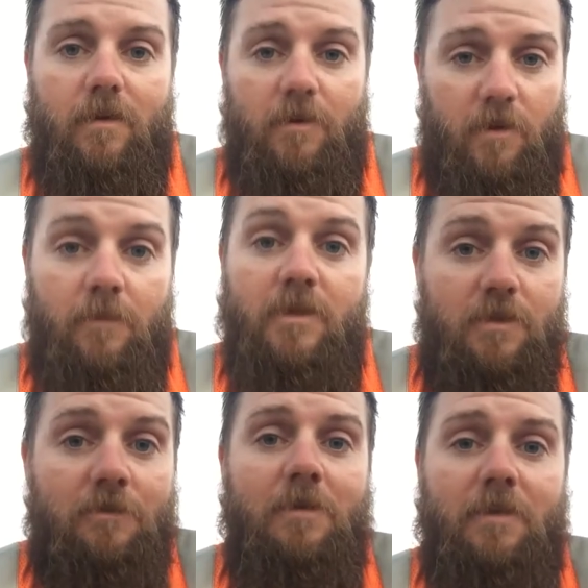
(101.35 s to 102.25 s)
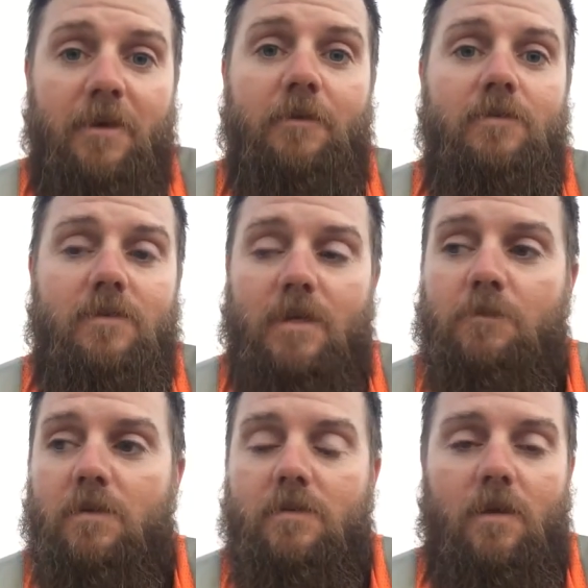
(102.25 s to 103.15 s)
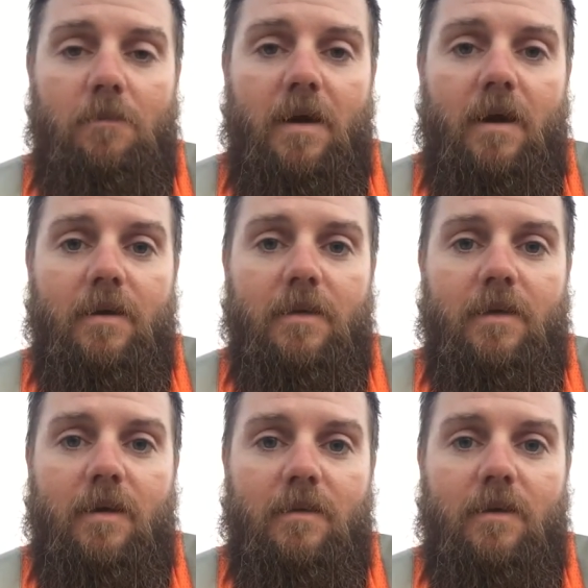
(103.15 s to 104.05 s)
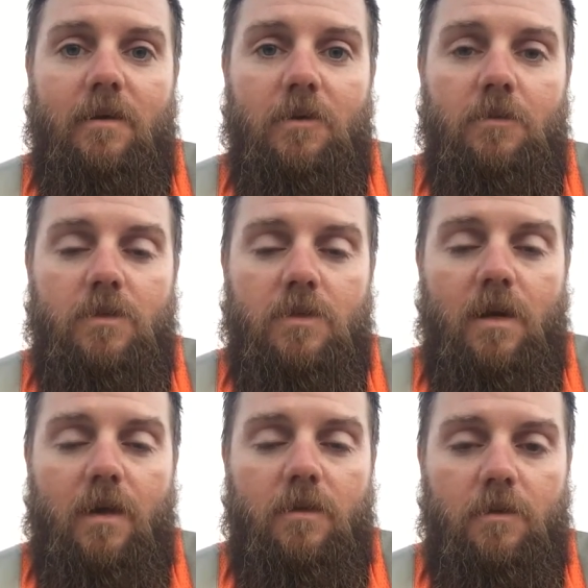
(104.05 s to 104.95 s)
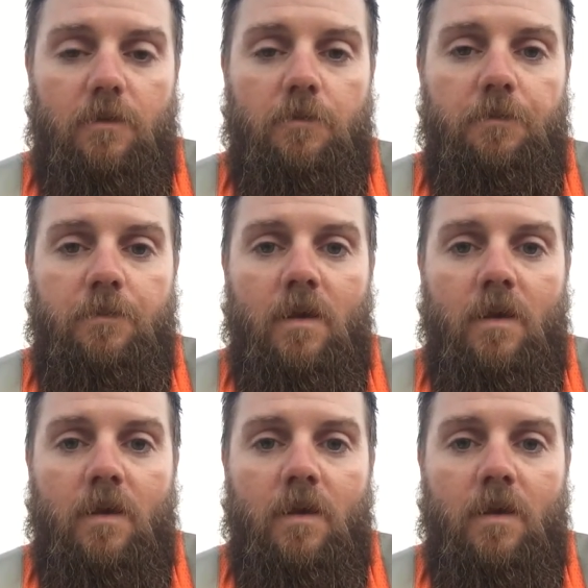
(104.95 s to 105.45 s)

You need to be shooting them does because that's what it's all about, getting out there and doing what you like to do.